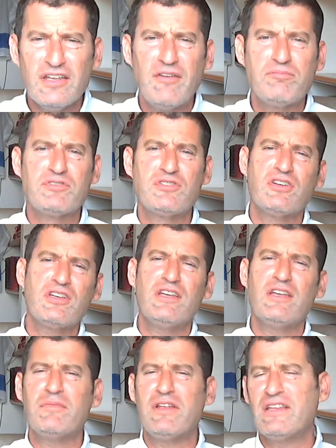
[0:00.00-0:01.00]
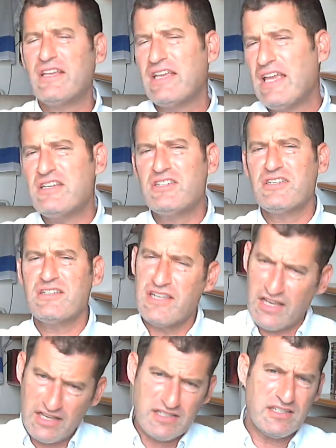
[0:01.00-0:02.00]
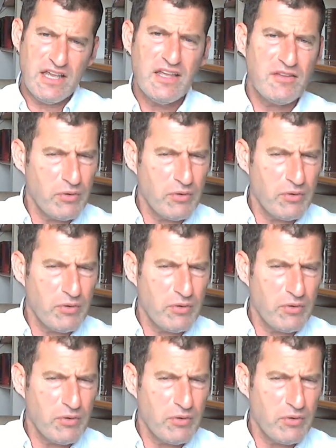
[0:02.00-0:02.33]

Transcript: You have psukim and indications that yeah,